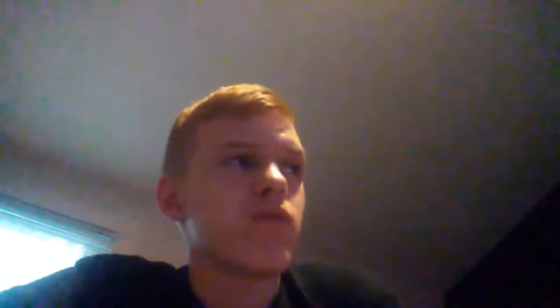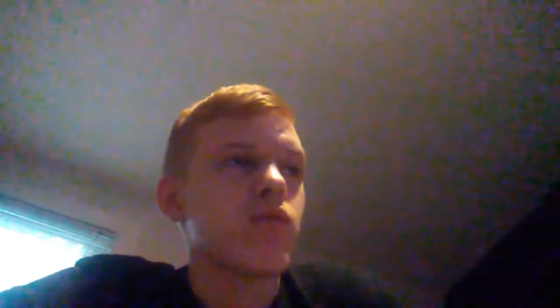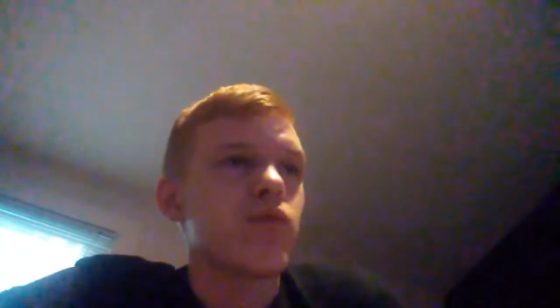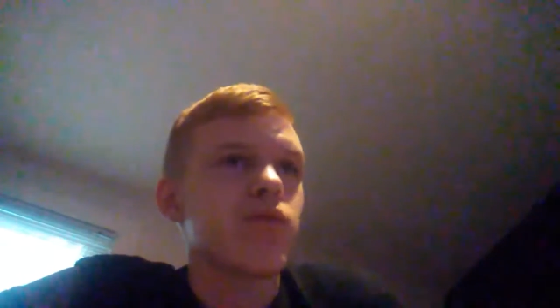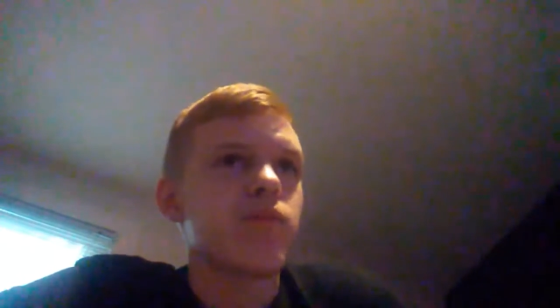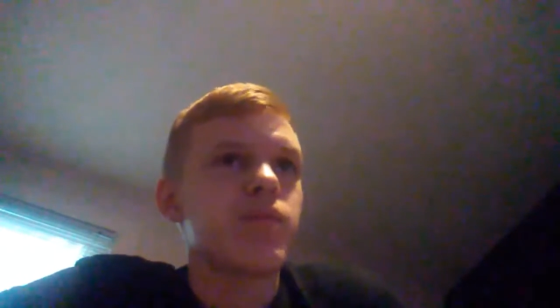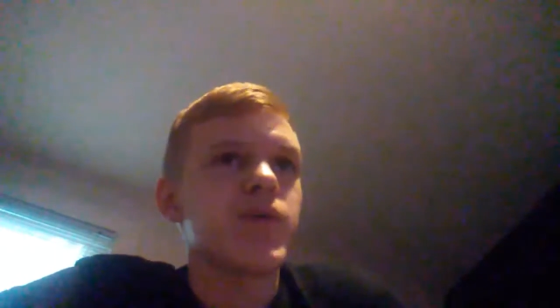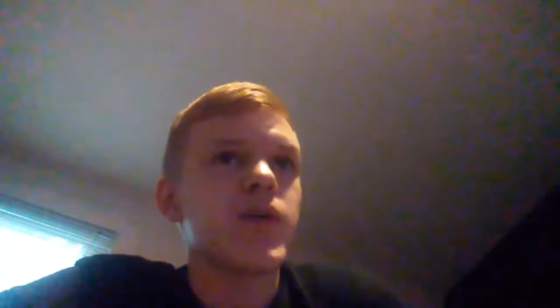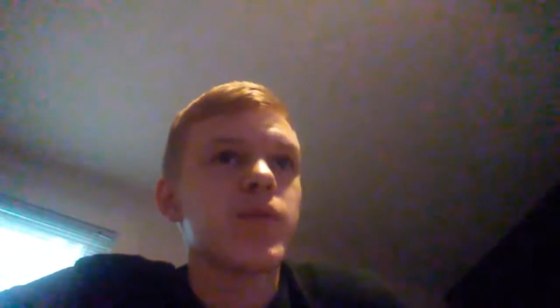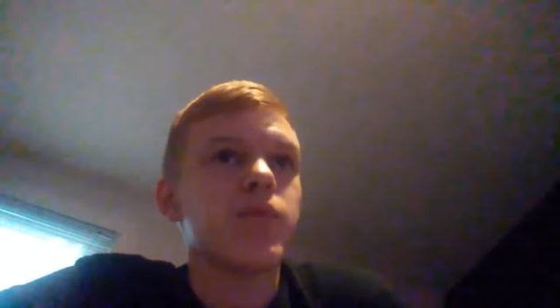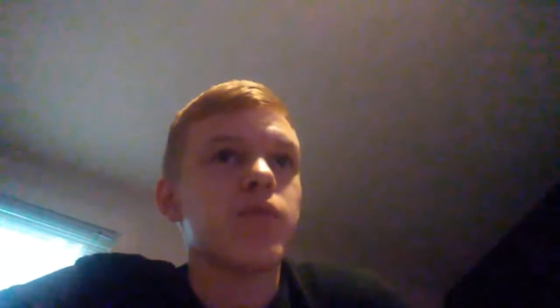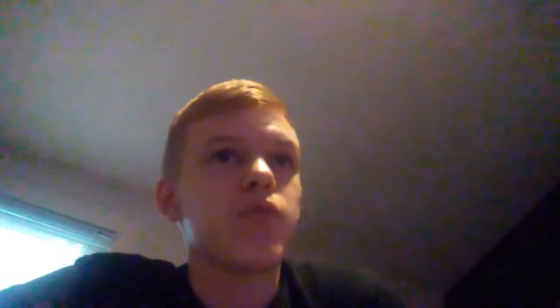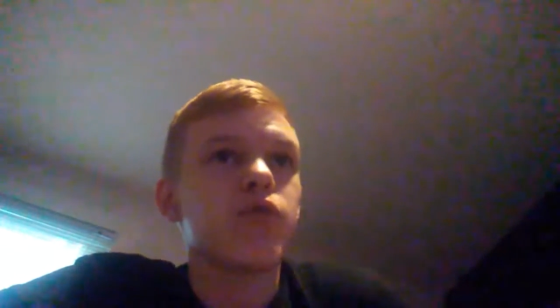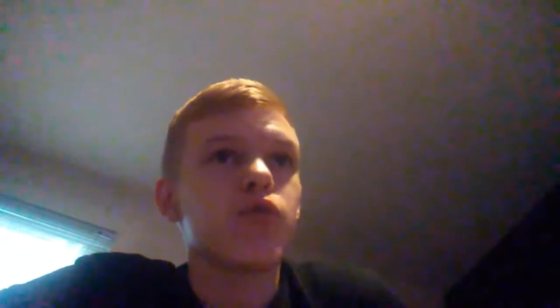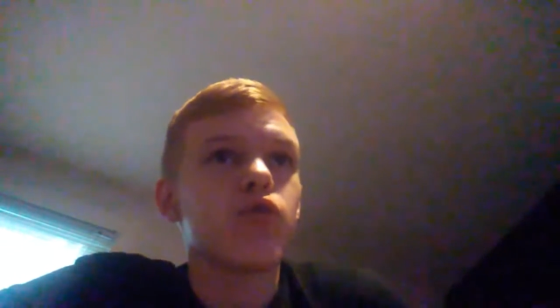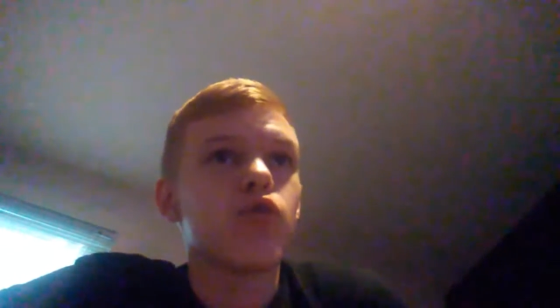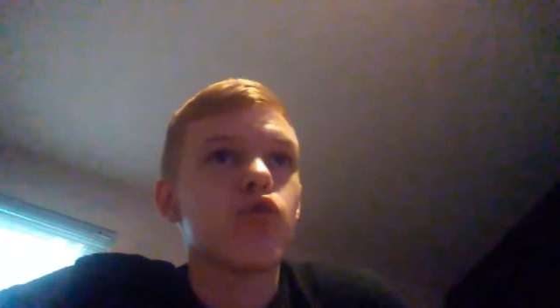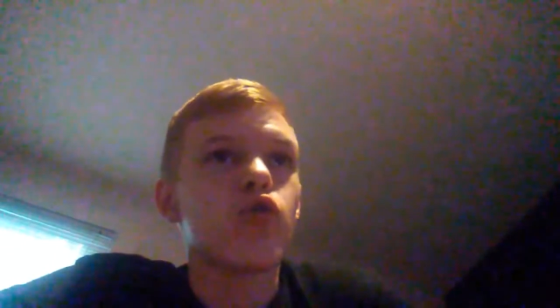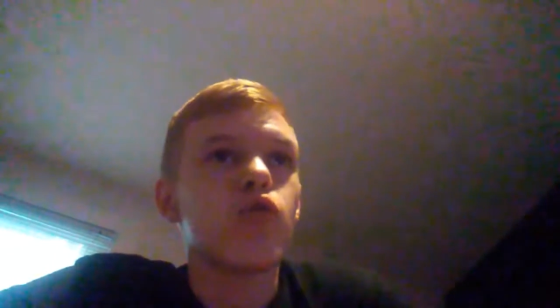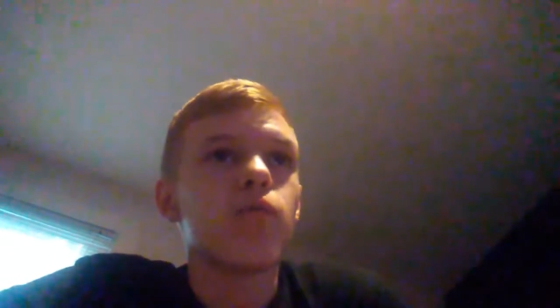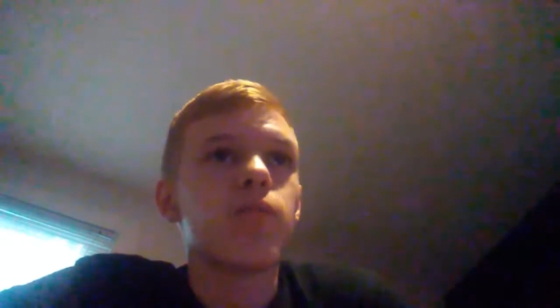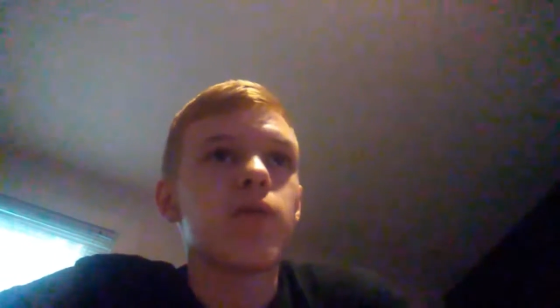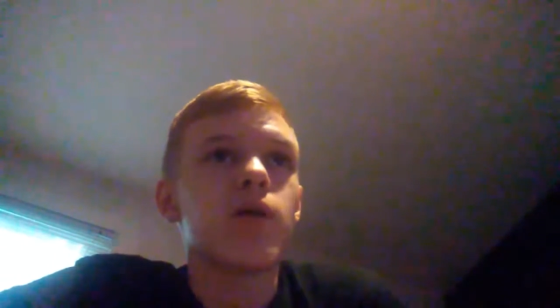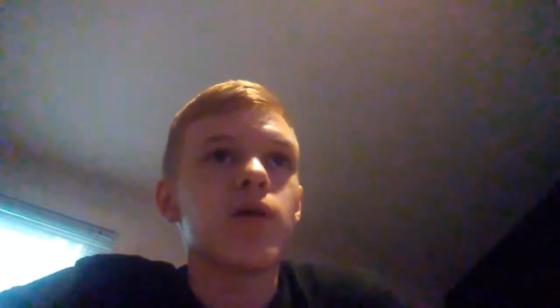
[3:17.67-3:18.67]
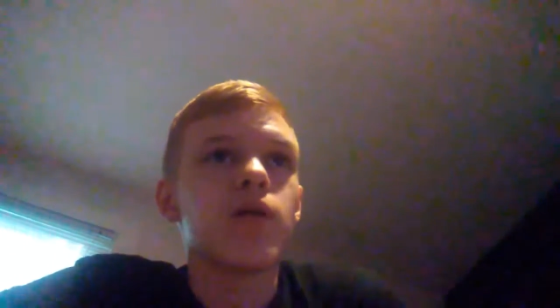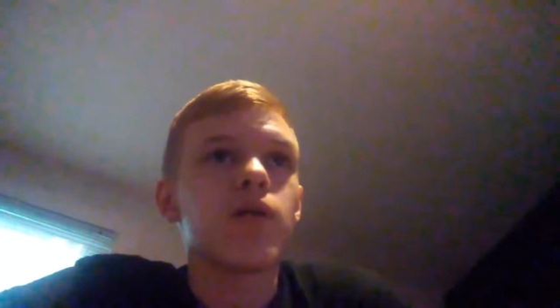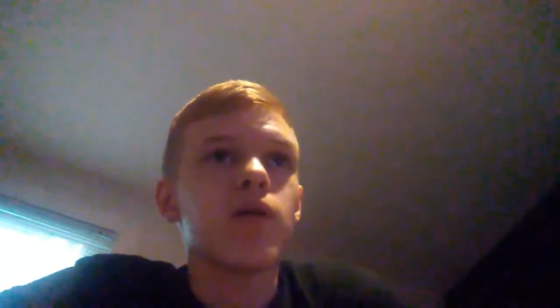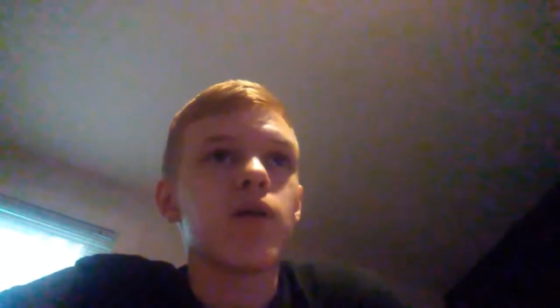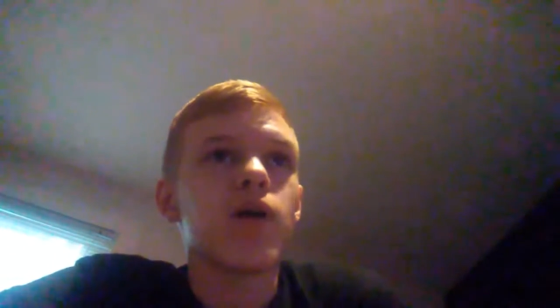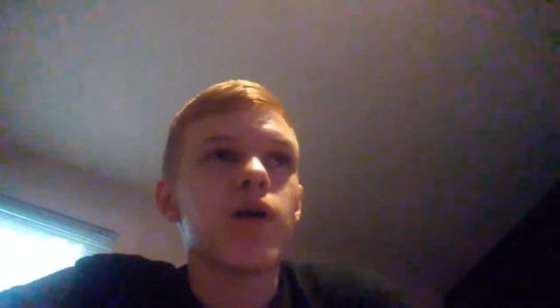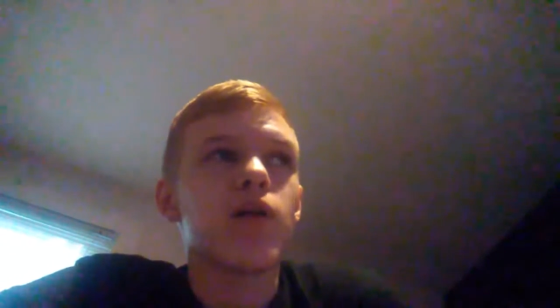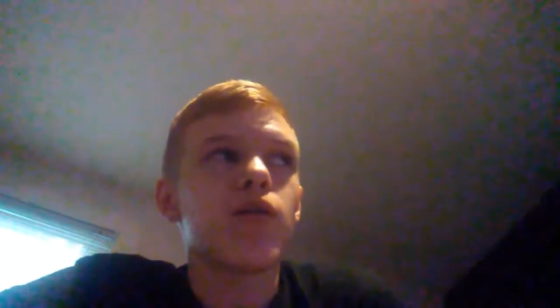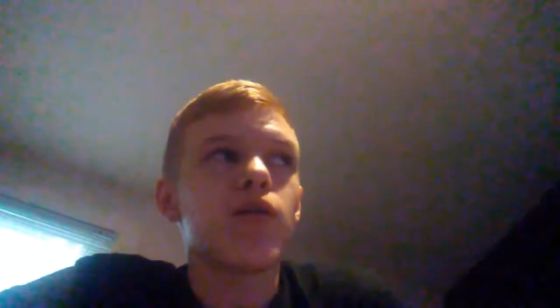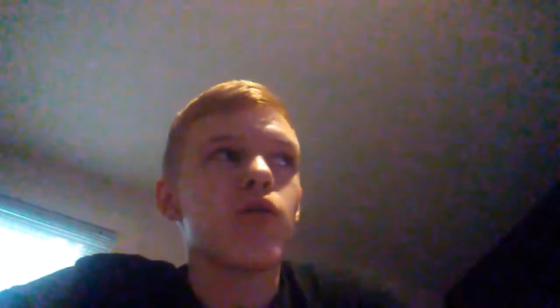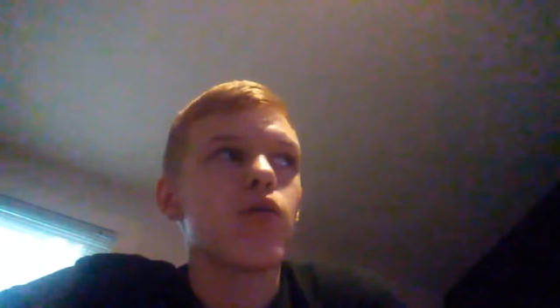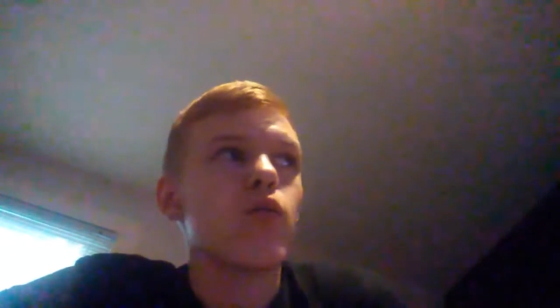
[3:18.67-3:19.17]
Well, people do, but
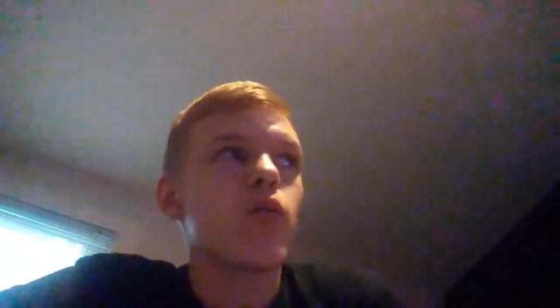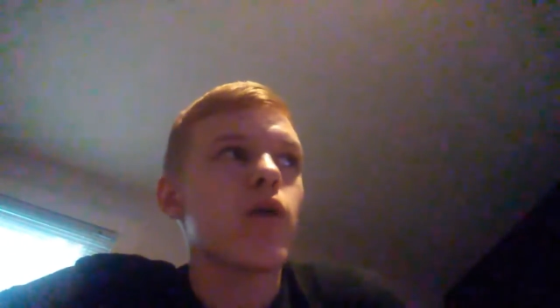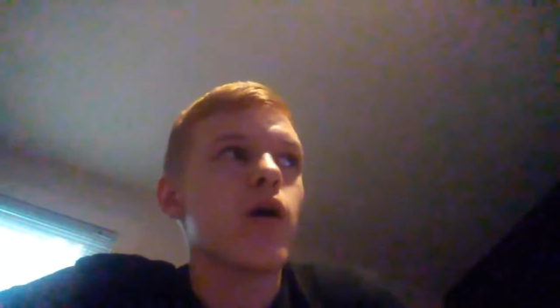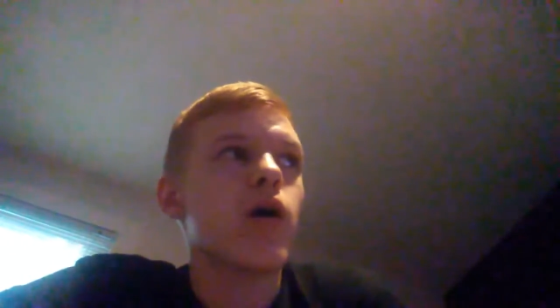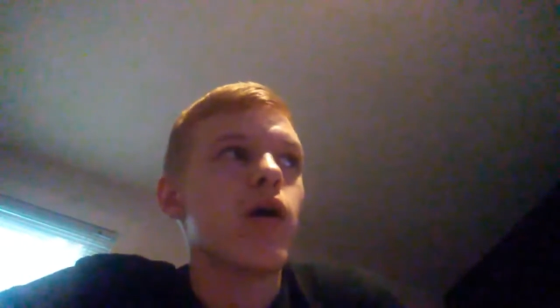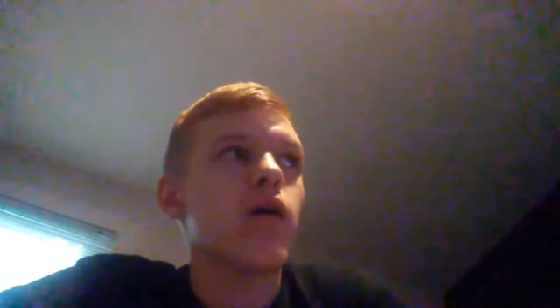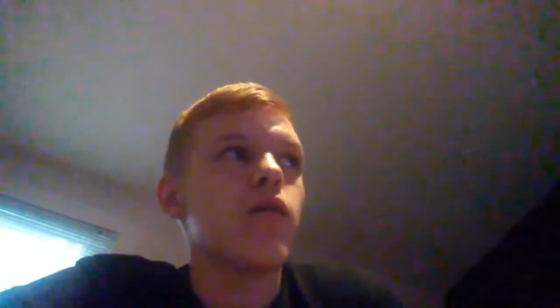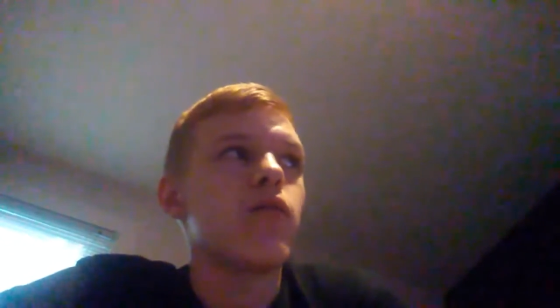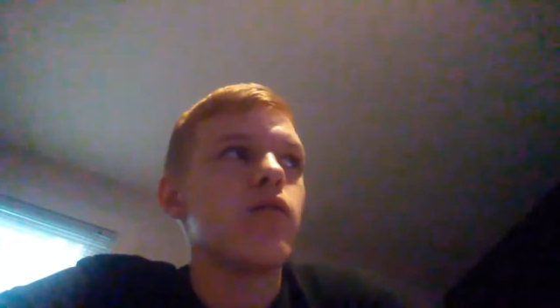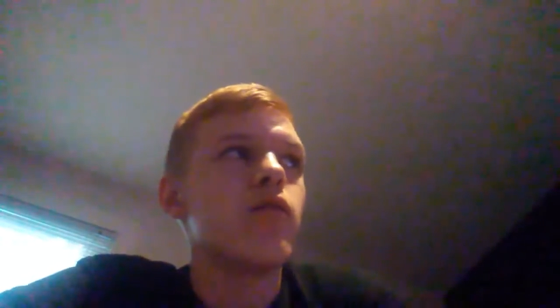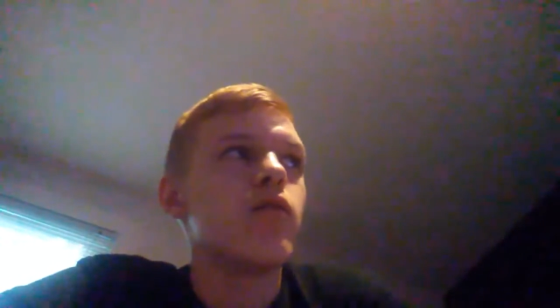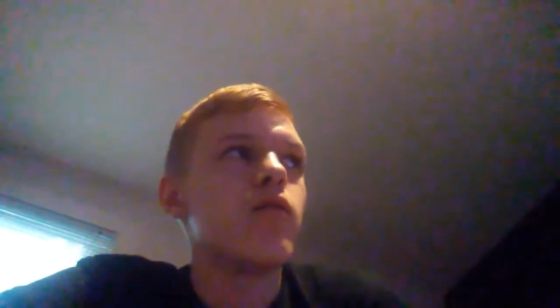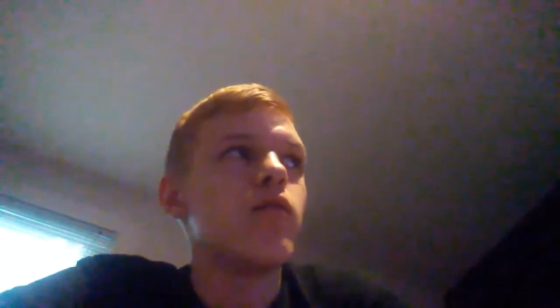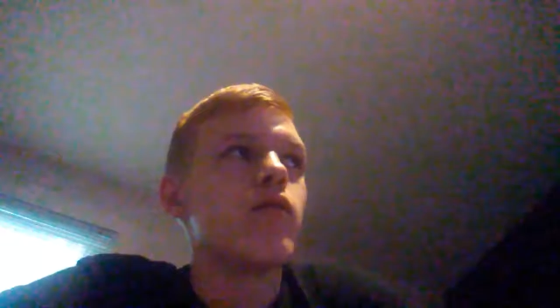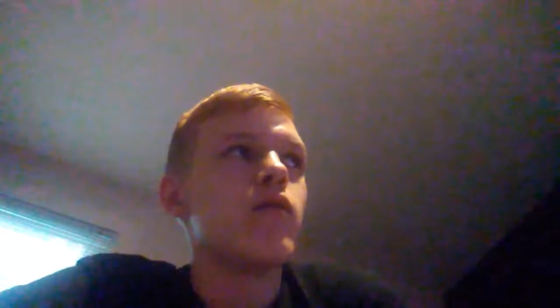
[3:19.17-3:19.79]
I don't know why.